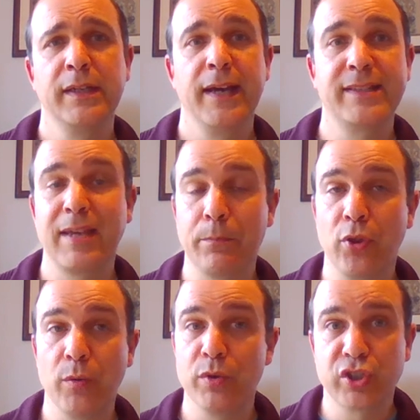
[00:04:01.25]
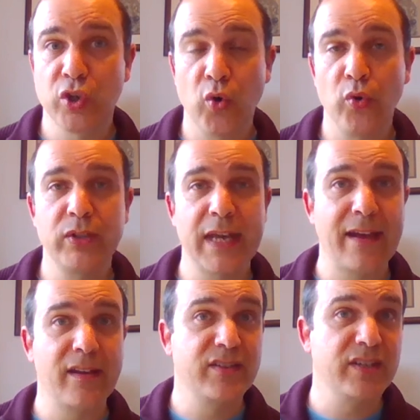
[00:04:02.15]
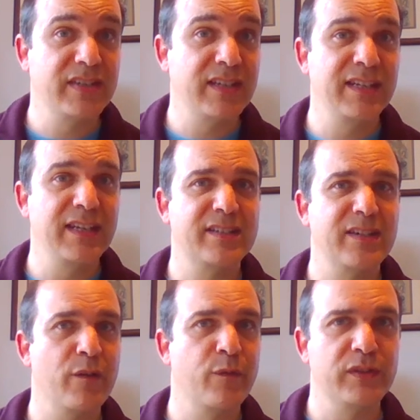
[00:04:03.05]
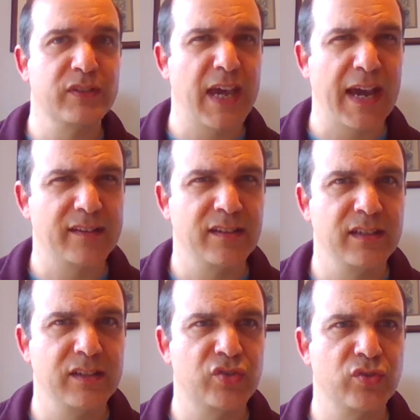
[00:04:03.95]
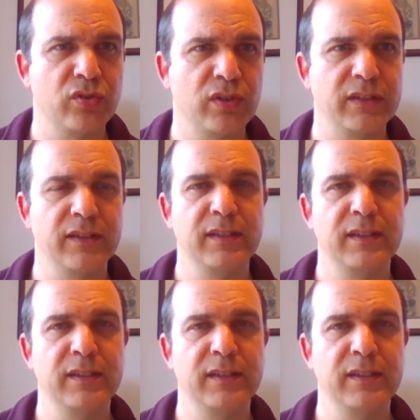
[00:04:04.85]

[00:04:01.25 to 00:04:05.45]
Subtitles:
A temple that was torn down as the city itself was sacked and destroyed.